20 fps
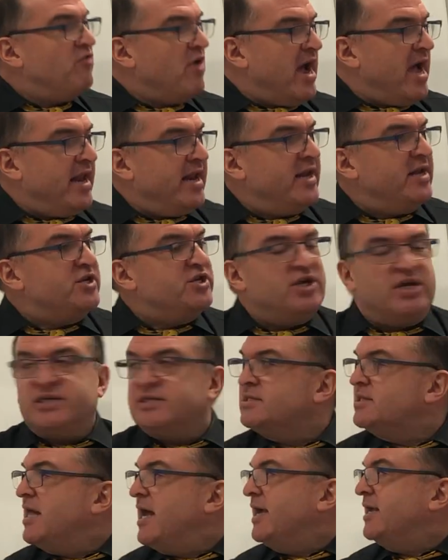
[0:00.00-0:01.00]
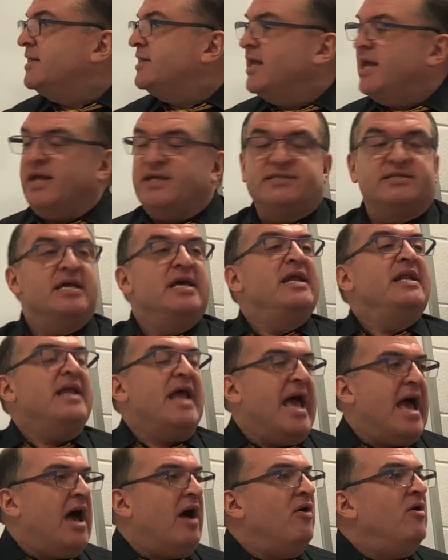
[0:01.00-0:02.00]
Write it just like this.
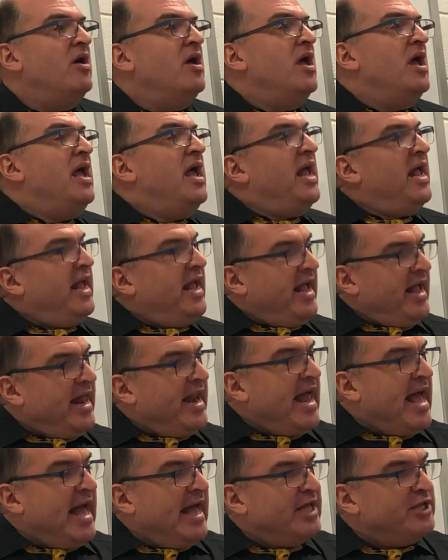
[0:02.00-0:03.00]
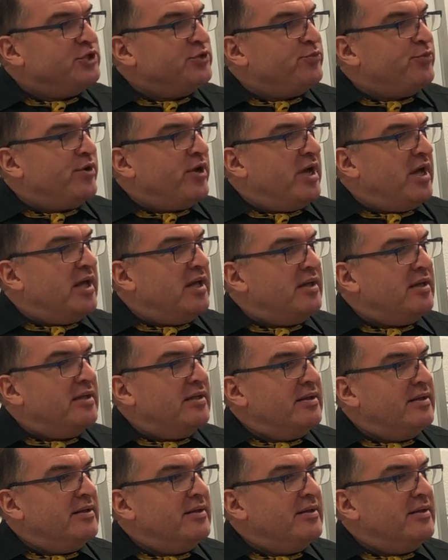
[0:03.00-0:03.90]
Now, in algebra,